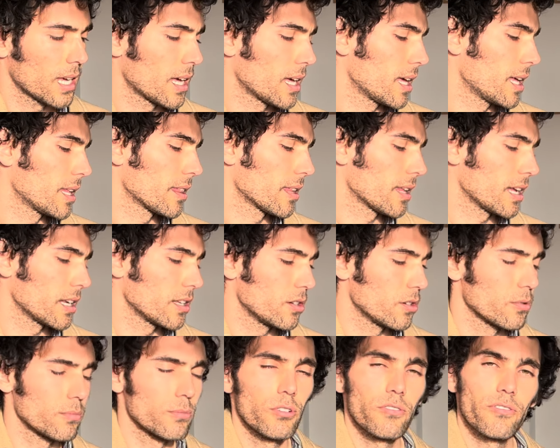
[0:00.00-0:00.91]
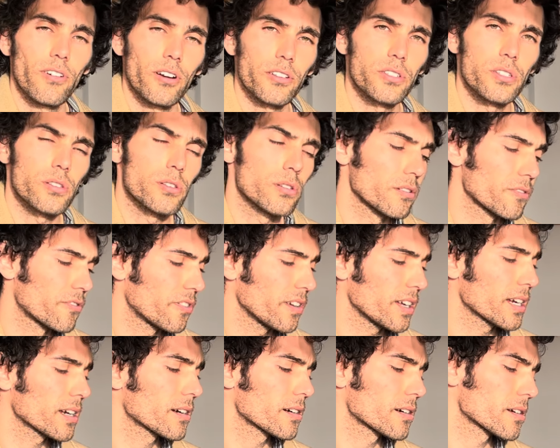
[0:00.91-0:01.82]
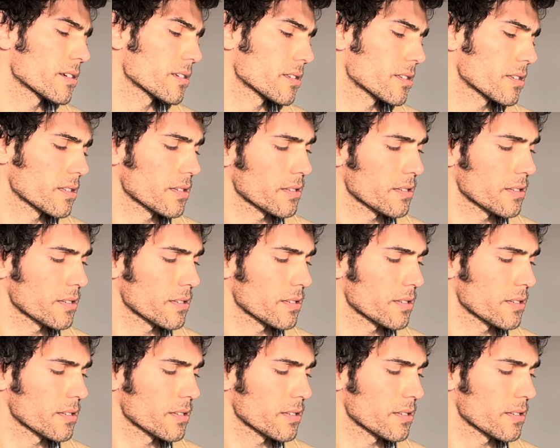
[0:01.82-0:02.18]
and then you move on to 2 fingers